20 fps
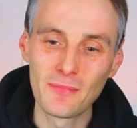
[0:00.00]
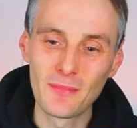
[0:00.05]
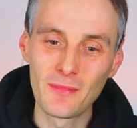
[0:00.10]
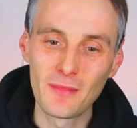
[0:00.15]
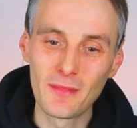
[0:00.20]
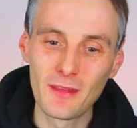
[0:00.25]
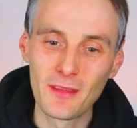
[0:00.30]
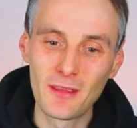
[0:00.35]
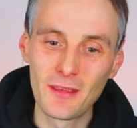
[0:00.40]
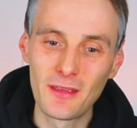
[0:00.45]

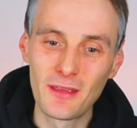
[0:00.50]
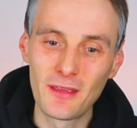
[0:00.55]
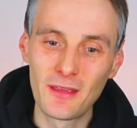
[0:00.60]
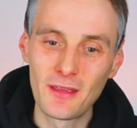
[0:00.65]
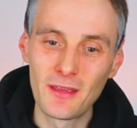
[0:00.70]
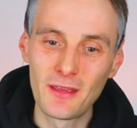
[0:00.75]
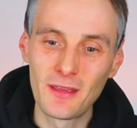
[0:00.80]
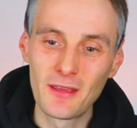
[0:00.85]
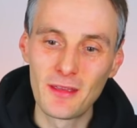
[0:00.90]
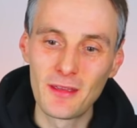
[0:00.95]

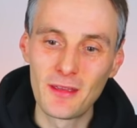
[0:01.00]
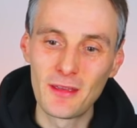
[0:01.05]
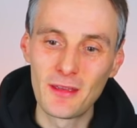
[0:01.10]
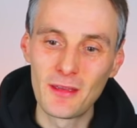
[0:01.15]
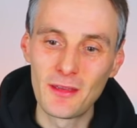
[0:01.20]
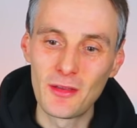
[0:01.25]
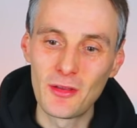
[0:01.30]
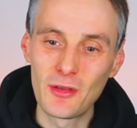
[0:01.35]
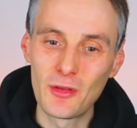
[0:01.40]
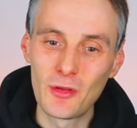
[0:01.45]

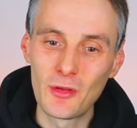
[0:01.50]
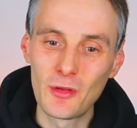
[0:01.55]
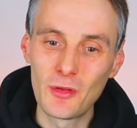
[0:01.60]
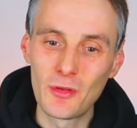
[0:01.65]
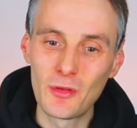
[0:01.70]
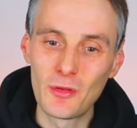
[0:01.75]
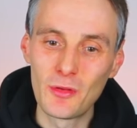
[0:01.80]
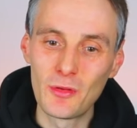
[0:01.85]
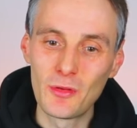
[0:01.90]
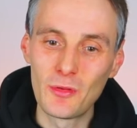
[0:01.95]

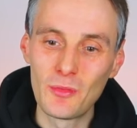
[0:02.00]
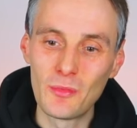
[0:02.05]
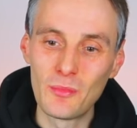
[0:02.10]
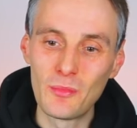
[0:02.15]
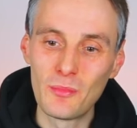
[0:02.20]
Nobody speaks.